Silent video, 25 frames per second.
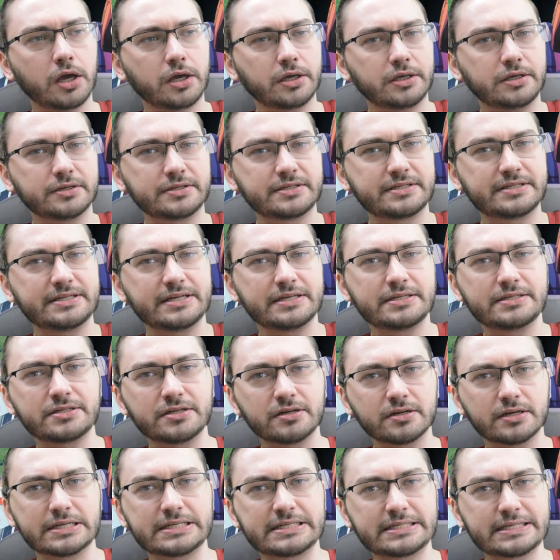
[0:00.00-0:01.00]
your
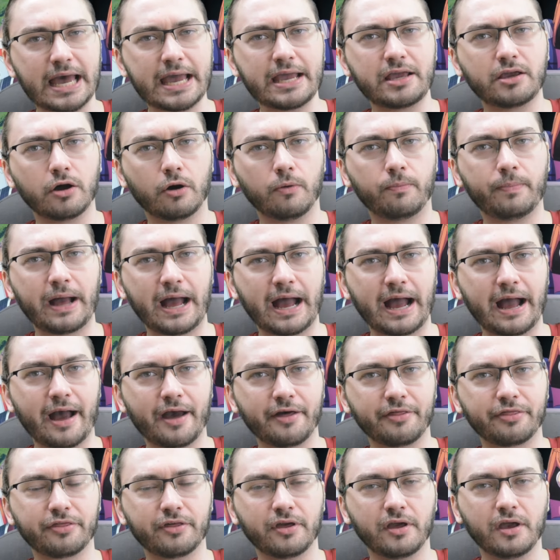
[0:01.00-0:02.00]
sister a
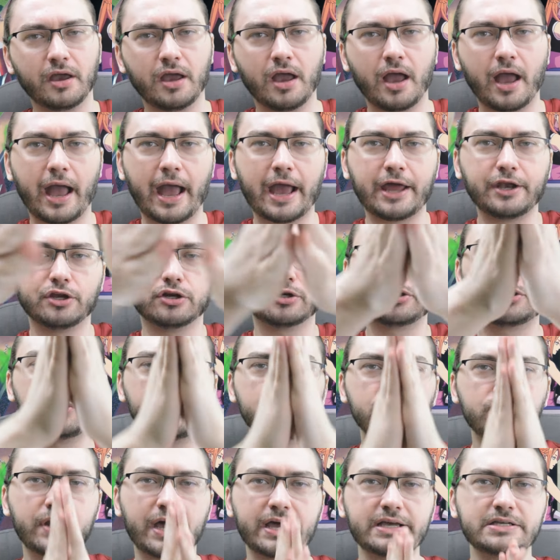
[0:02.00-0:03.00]
psychopath, and you're
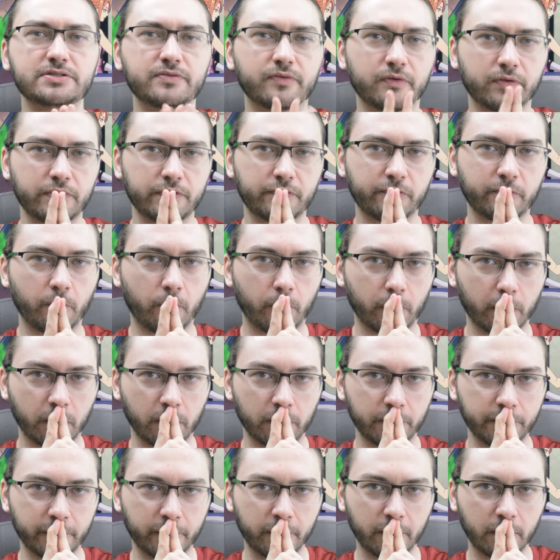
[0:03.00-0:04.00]
too nice for this
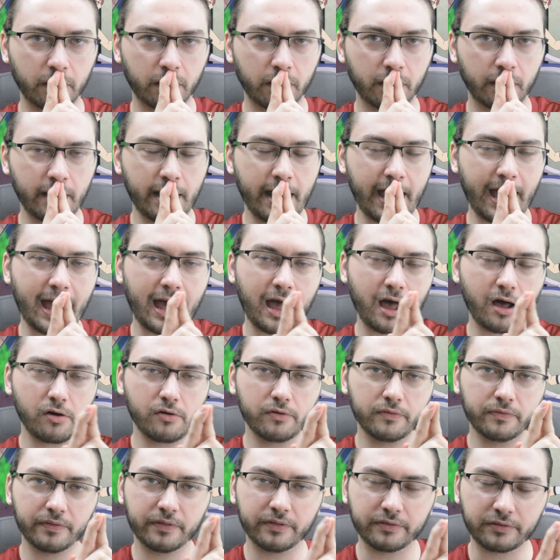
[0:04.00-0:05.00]
world.
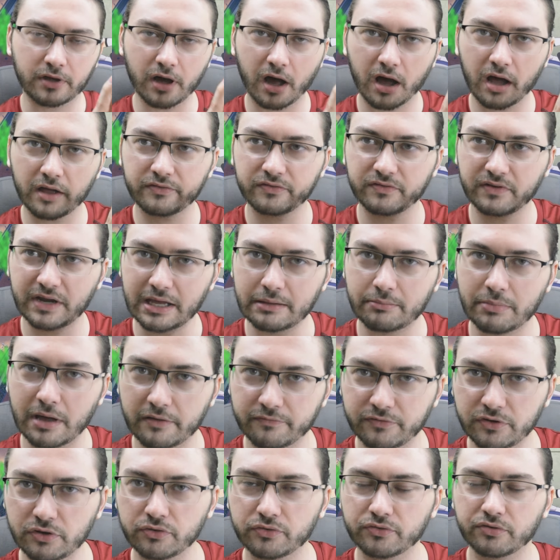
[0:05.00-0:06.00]
How in God's name
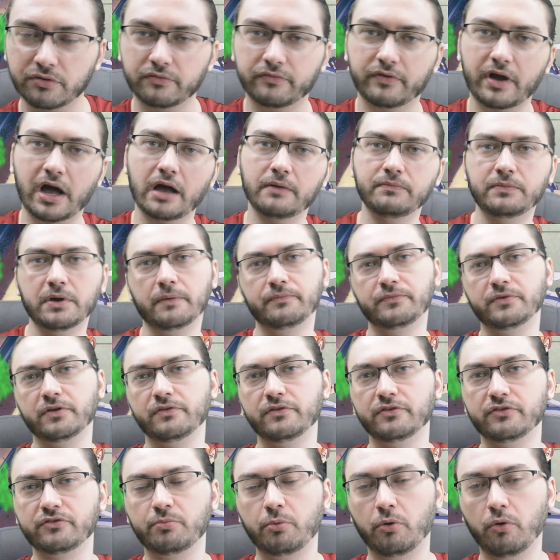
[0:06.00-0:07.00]
have you survived up to
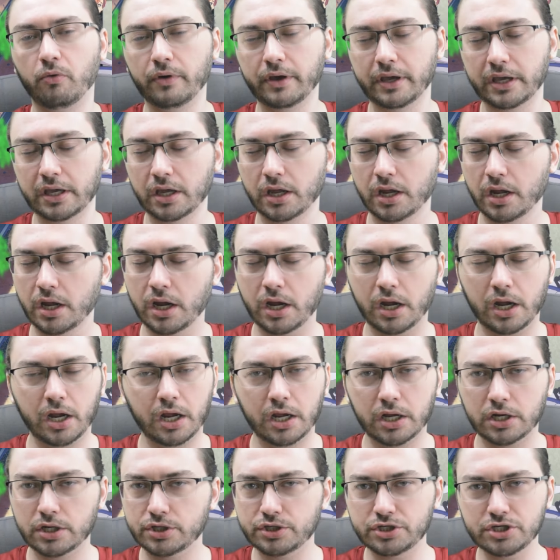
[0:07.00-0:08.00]
this point?
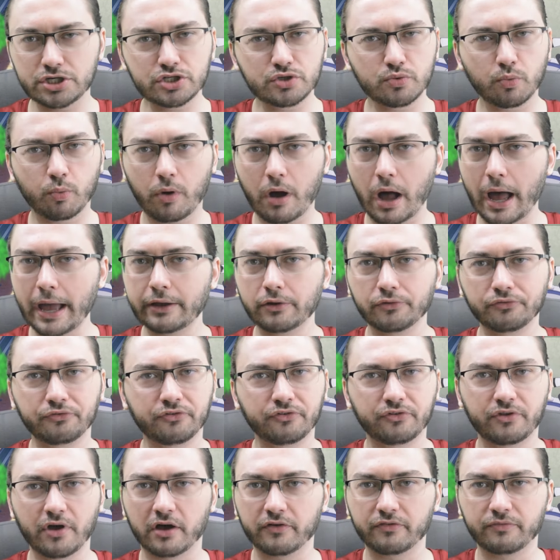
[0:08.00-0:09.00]
Just wild
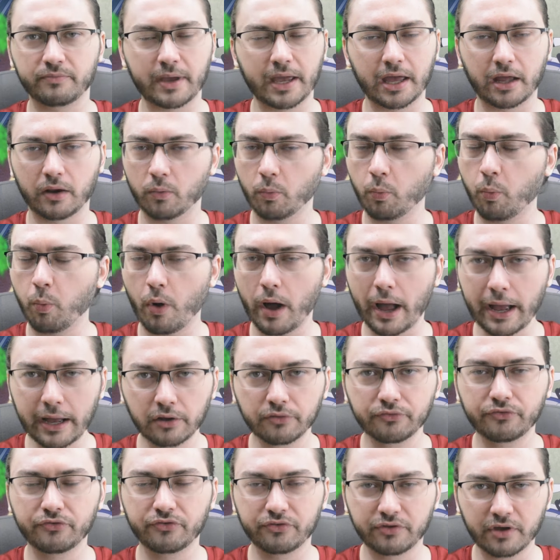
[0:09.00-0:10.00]
stuff, man.
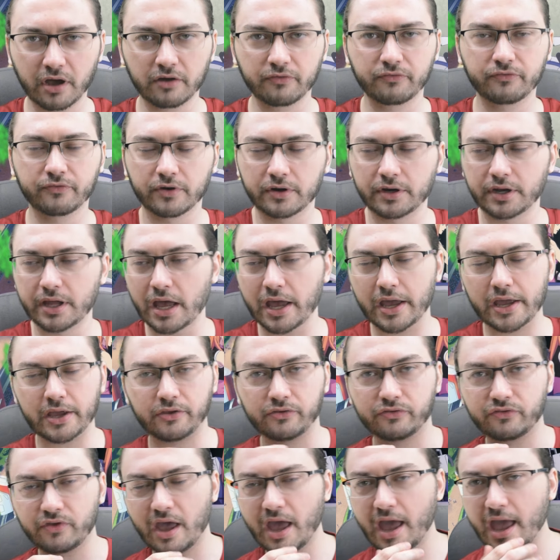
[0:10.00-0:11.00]
Wild stuff for
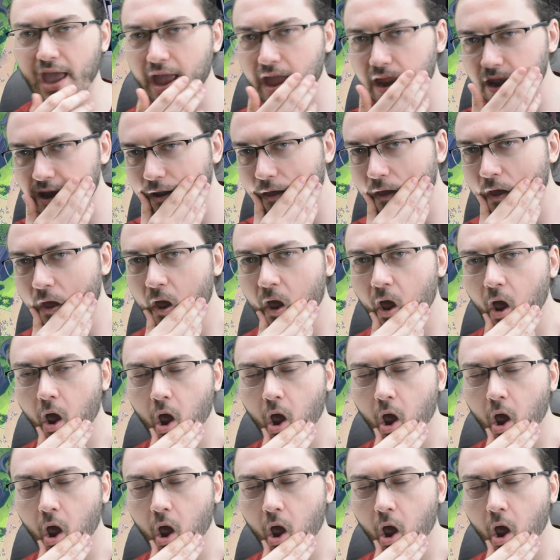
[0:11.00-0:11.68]
days. And